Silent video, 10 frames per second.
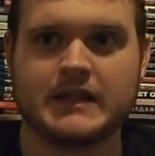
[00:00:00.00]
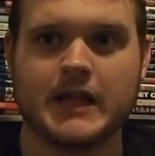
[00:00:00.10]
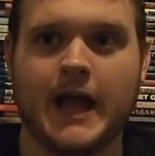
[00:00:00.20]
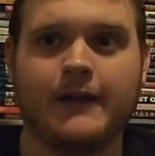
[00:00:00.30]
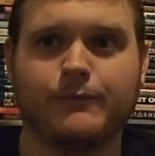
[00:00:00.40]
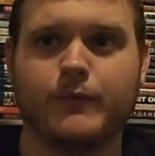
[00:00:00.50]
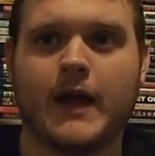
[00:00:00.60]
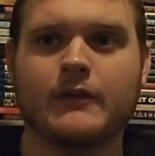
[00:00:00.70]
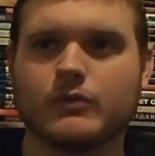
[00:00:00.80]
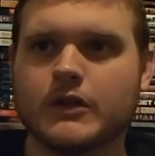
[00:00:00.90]

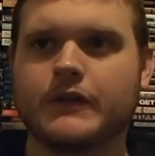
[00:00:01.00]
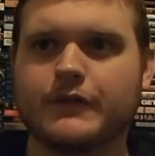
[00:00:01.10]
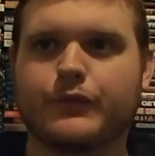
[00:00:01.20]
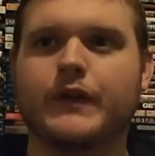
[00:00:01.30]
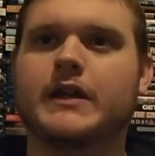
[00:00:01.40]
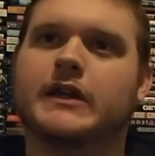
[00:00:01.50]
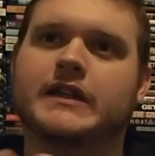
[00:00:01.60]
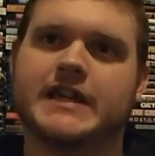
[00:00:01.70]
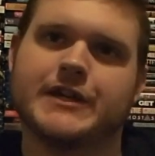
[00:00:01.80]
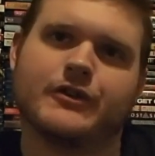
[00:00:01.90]
I really think
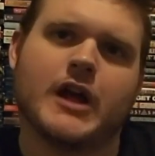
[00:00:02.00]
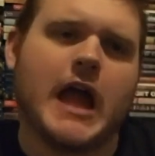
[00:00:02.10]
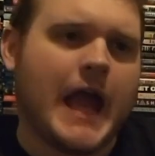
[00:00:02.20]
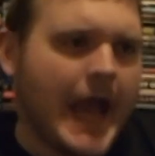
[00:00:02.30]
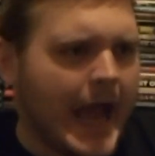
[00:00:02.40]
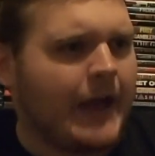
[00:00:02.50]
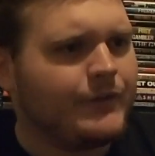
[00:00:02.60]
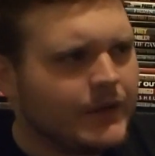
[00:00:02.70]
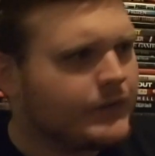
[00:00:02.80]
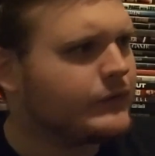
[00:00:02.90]
Kira had
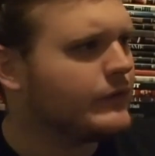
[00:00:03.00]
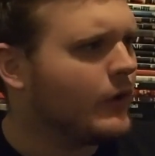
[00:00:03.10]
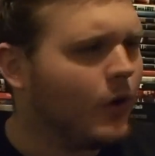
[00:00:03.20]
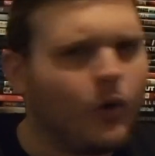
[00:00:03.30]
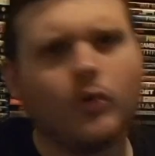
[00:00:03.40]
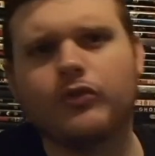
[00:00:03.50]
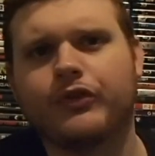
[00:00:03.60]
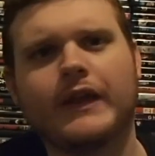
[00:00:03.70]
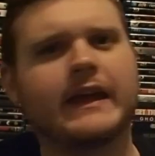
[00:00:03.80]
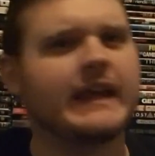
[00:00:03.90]
this whole
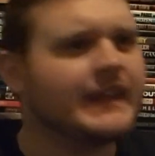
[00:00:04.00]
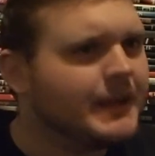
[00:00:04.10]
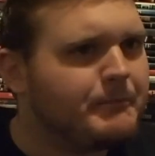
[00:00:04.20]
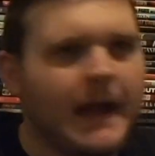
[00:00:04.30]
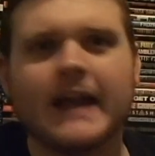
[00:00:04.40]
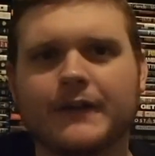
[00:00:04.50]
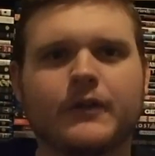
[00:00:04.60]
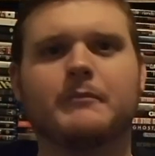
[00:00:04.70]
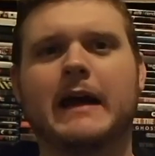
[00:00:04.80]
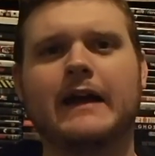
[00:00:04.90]
thing in the back of
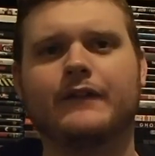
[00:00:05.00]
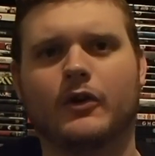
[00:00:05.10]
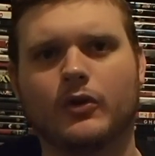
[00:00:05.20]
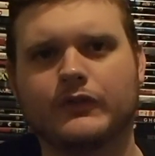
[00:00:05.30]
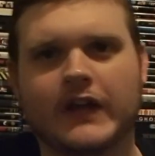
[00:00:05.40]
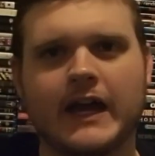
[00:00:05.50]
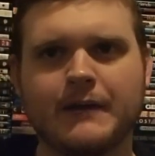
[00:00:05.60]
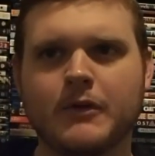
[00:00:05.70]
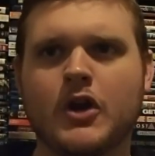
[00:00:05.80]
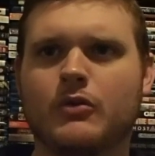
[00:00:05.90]
her mind the whole
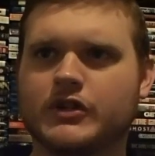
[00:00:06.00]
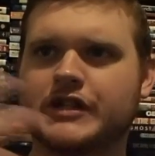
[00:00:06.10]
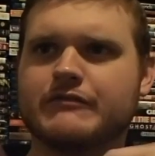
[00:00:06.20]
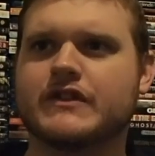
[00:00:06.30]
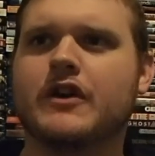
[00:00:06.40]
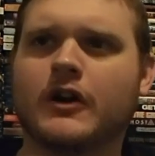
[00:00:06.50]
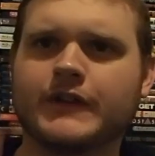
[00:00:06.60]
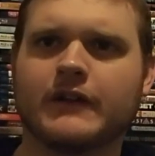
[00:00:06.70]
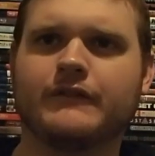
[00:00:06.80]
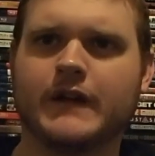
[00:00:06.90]
time when she was on
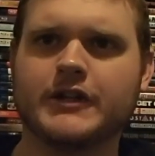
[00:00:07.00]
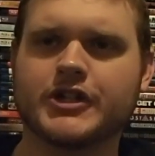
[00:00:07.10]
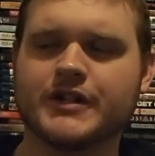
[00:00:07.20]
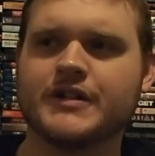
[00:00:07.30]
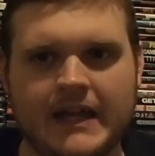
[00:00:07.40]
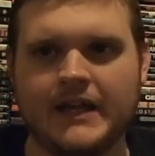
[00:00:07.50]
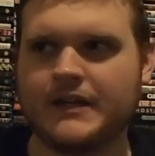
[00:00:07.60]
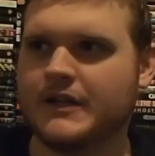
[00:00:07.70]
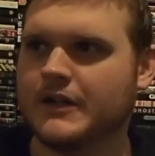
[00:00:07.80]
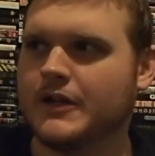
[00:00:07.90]
their adventure.
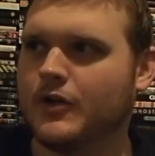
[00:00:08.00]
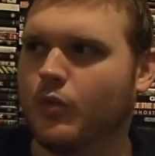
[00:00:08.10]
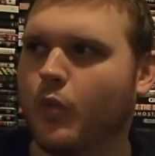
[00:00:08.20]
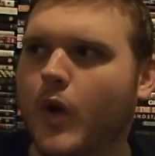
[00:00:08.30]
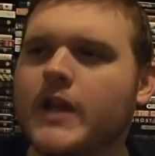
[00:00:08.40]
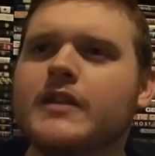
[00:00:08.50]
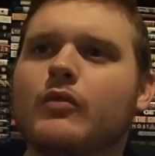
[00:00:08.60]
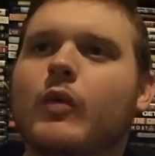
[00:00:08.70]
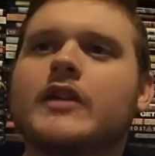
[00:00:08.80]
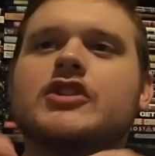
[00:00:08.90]
And
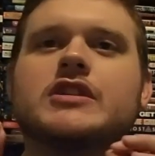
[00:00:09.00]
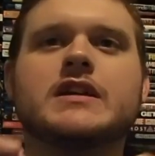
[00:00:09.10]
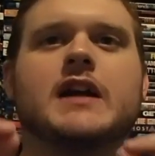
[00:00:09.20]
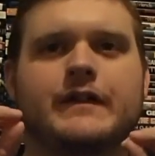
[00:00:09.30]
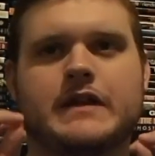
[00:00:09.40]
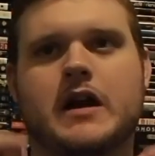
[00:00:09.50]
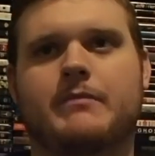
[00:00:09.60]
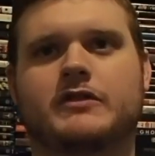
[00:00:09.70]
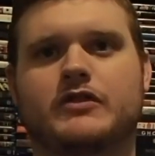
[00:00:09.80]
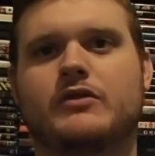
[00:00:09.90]
when she got the
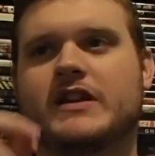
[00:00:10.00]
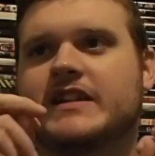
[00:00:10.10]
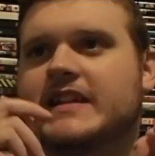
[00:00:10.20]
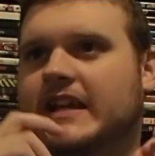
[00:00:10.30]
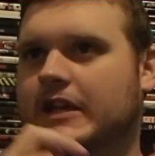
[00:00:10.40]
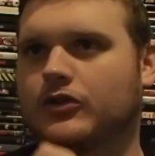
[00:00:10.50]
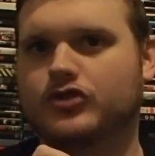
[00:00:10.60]
opportunity to kill